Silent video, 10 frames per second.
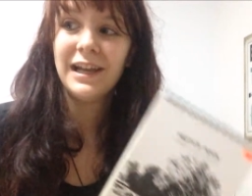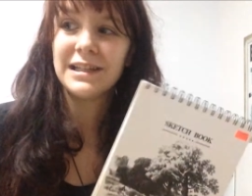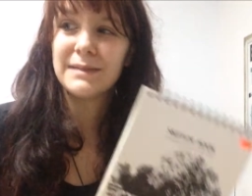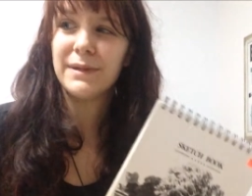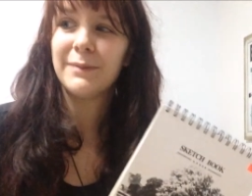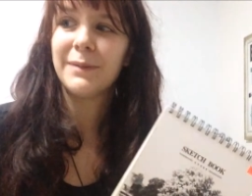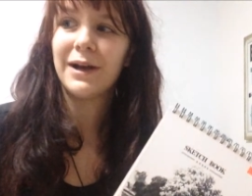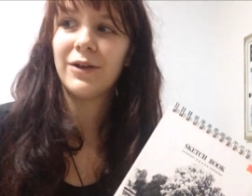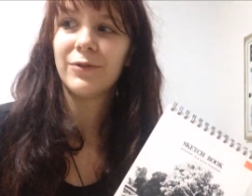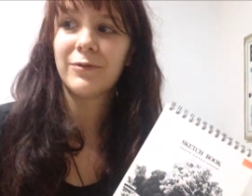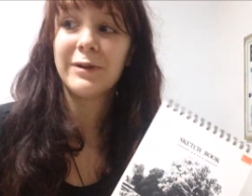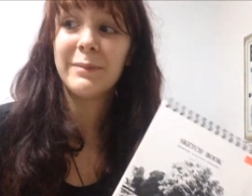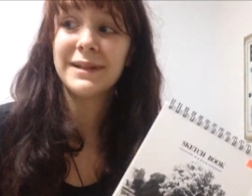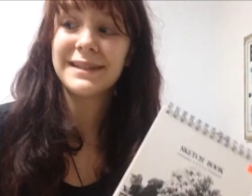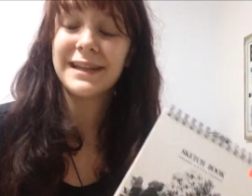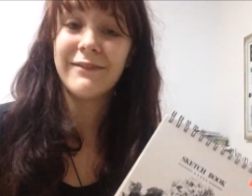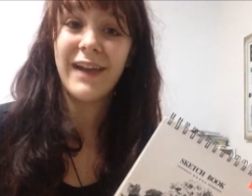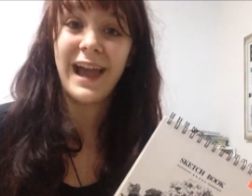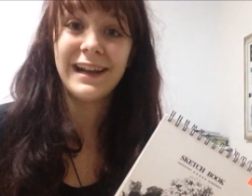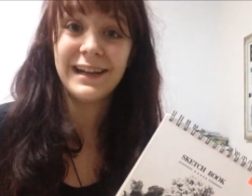it's been about 3 months that I've
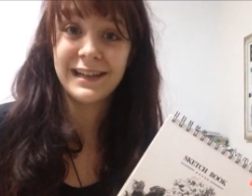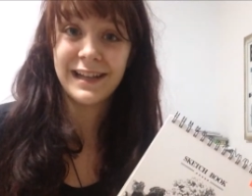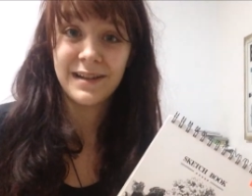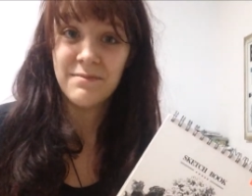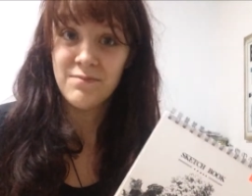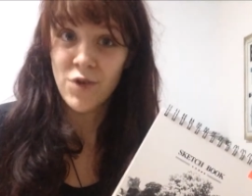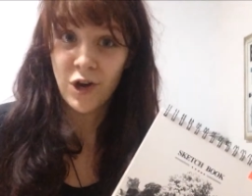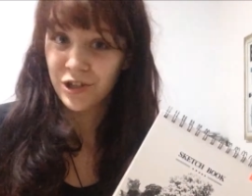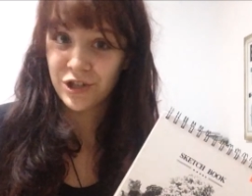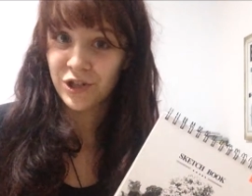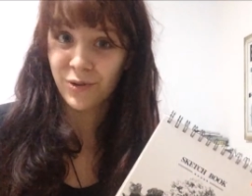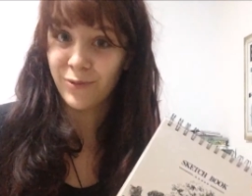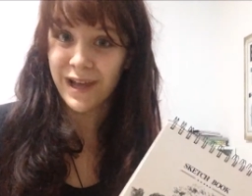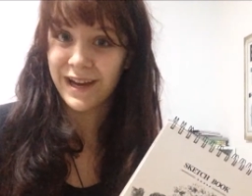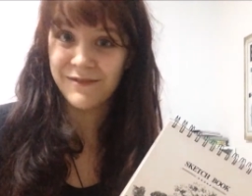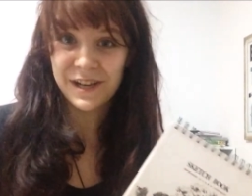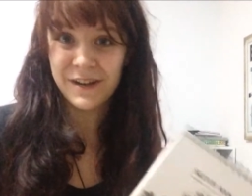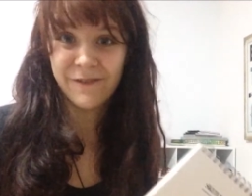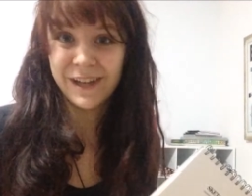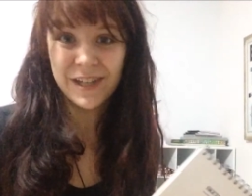had it and I'm not sure when I'm going
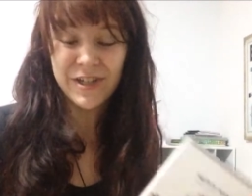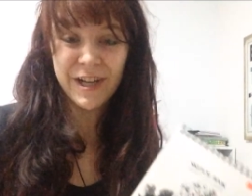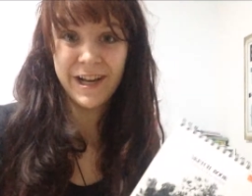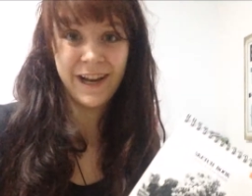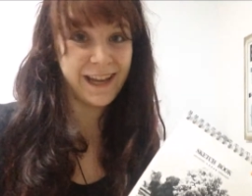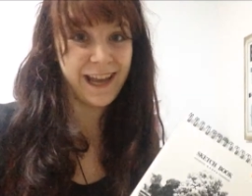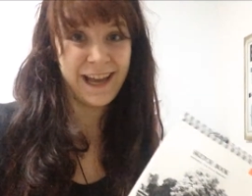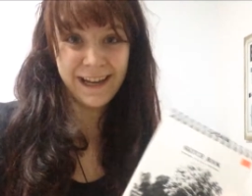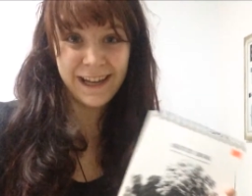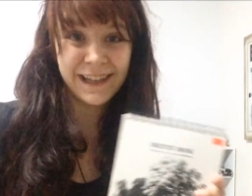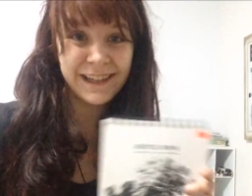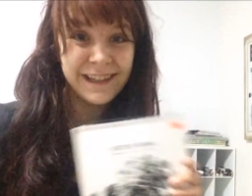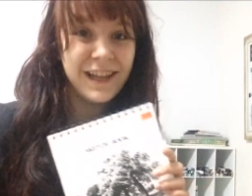to finish it again.